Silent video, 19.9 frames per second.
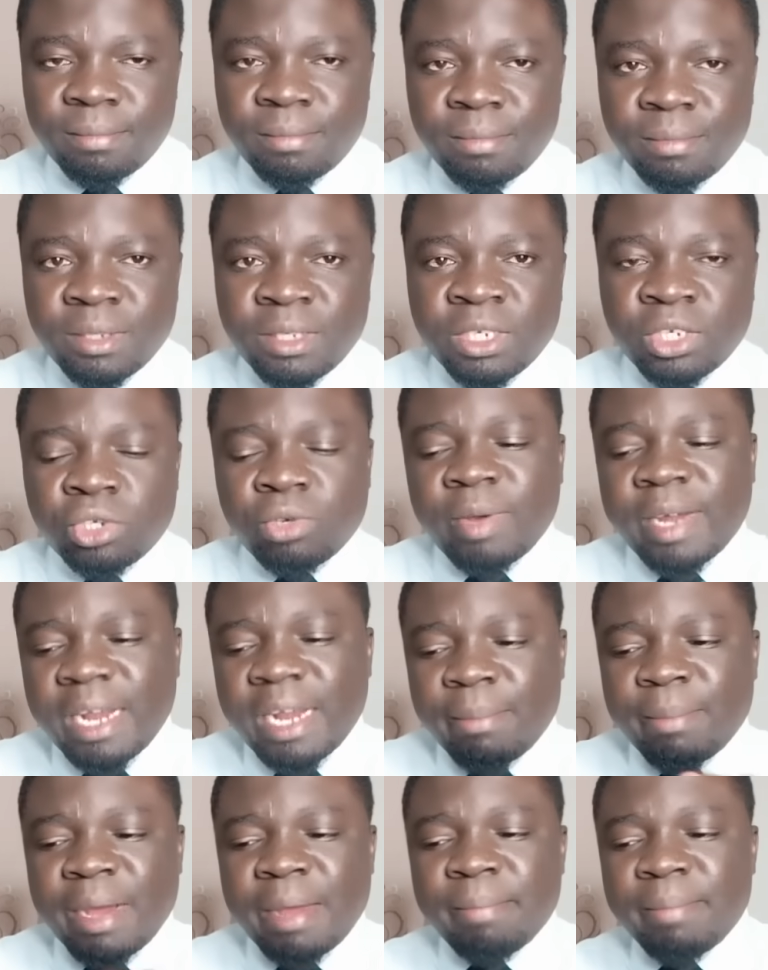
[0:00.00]
So when
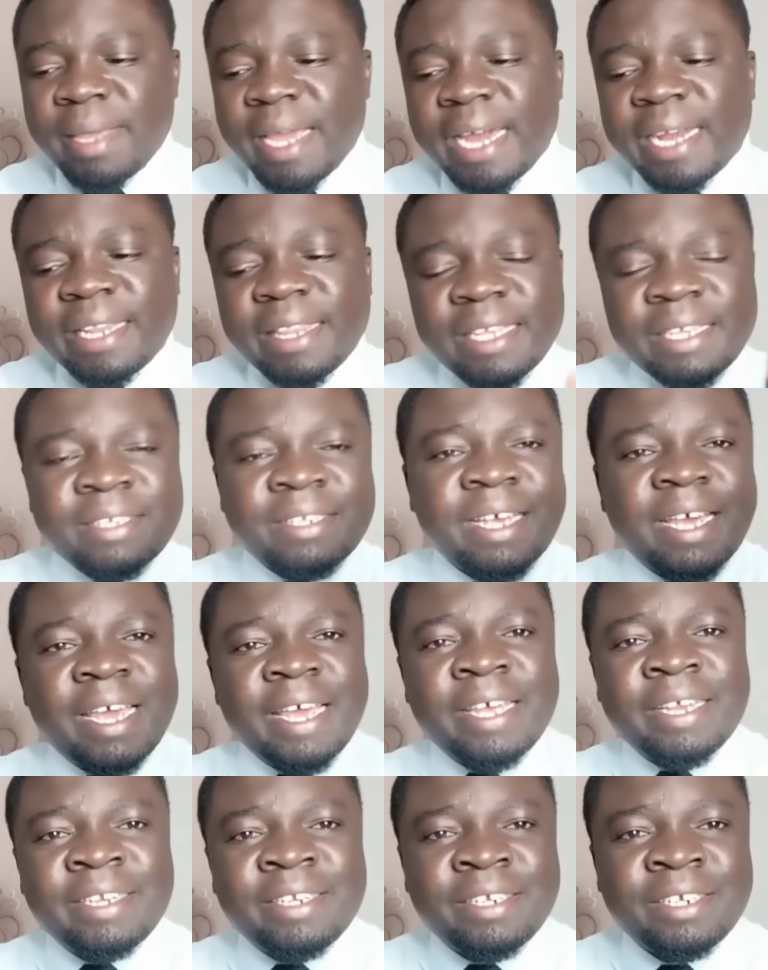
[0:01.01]
I'm be at this
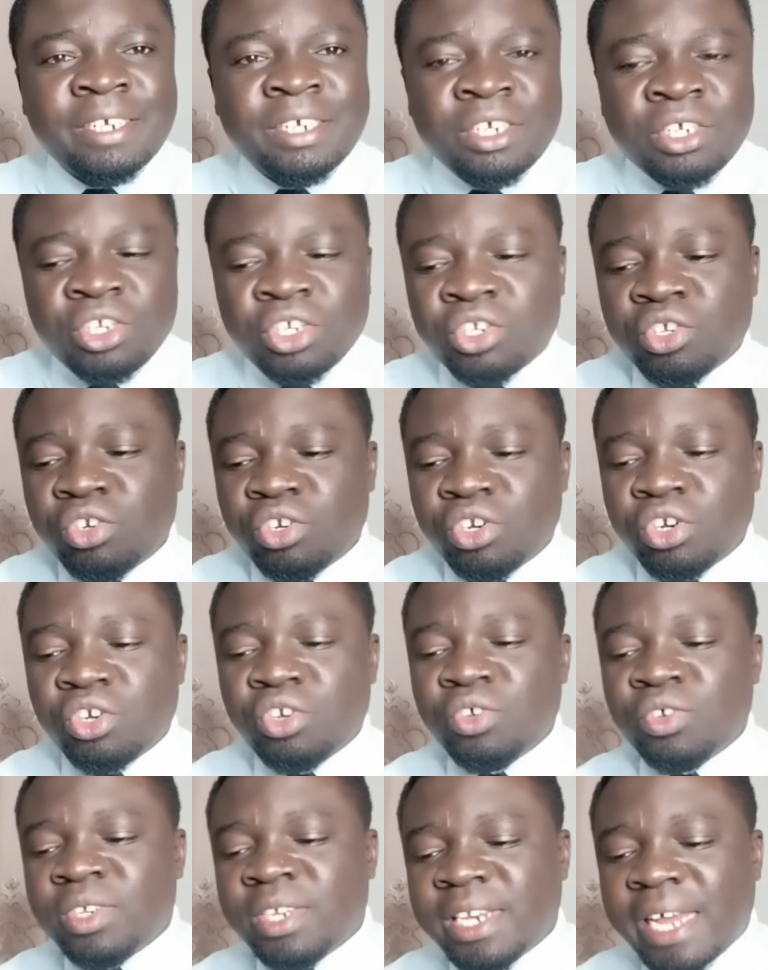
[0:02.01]
age, you should
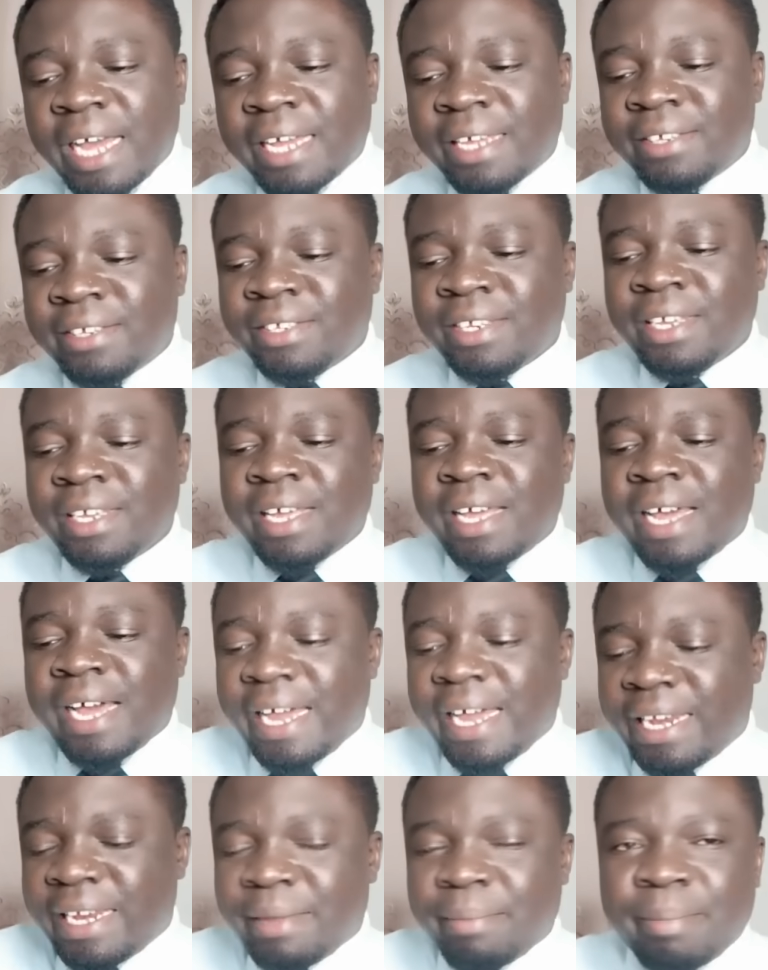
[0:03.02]
reduce lies
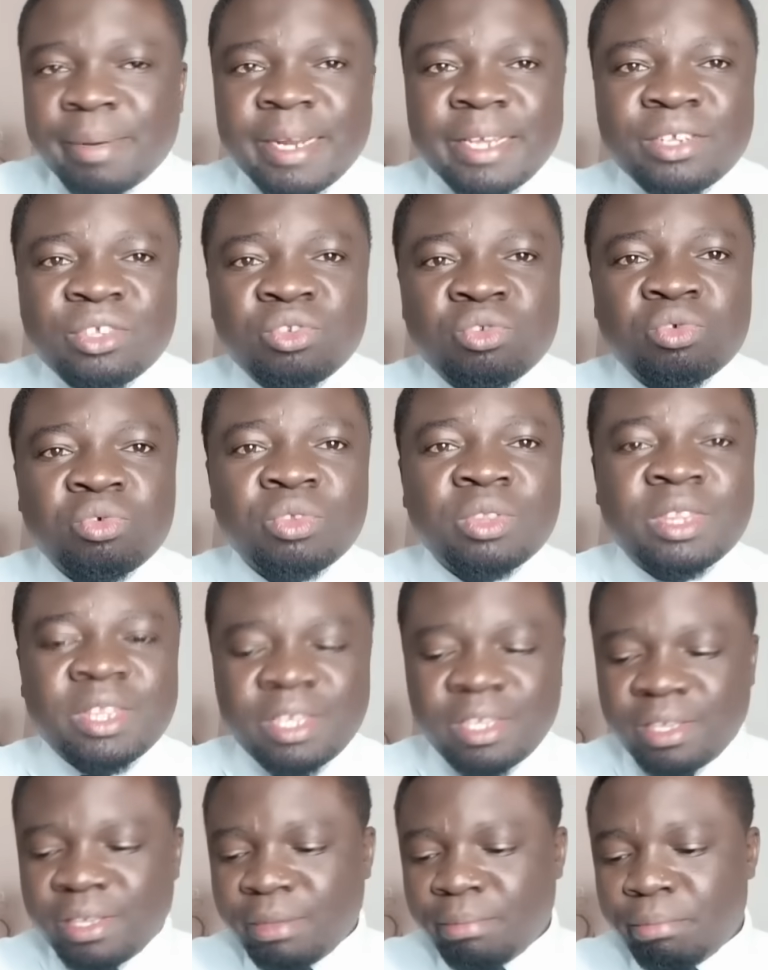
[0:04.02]
and embrace
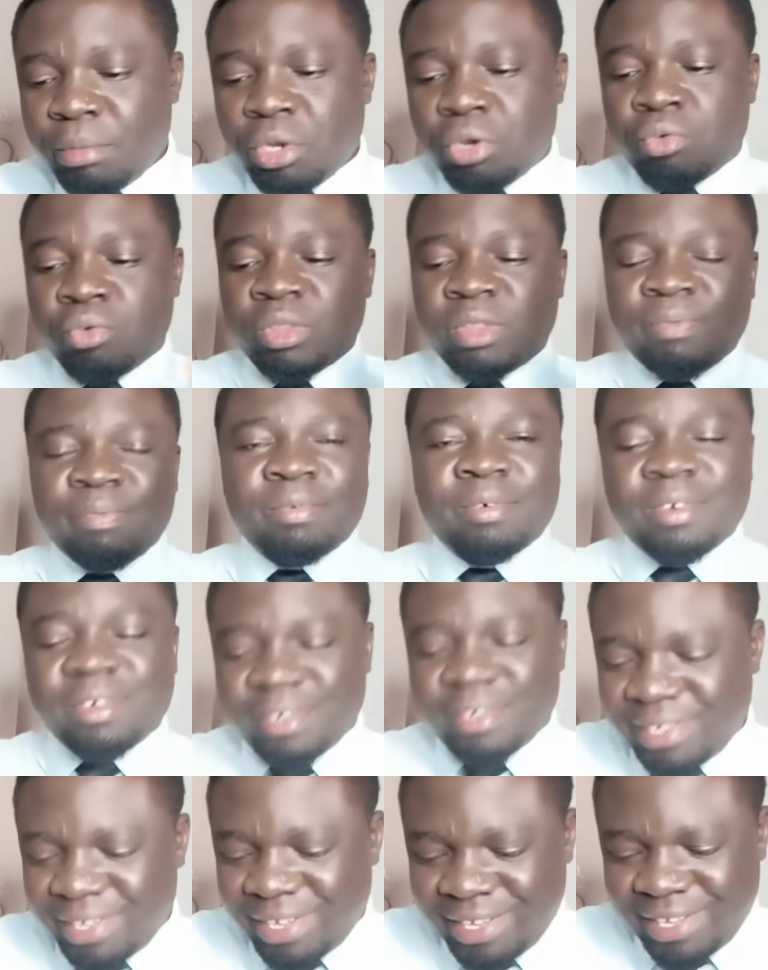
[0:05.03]
truth. Be truthful.
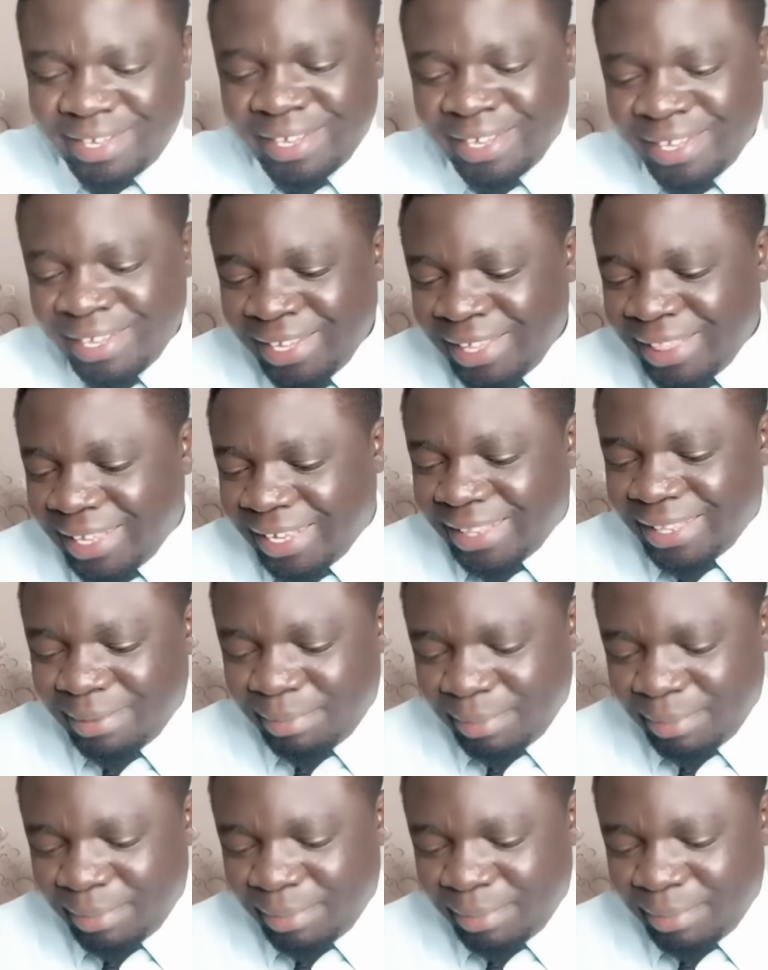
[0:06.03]
That's the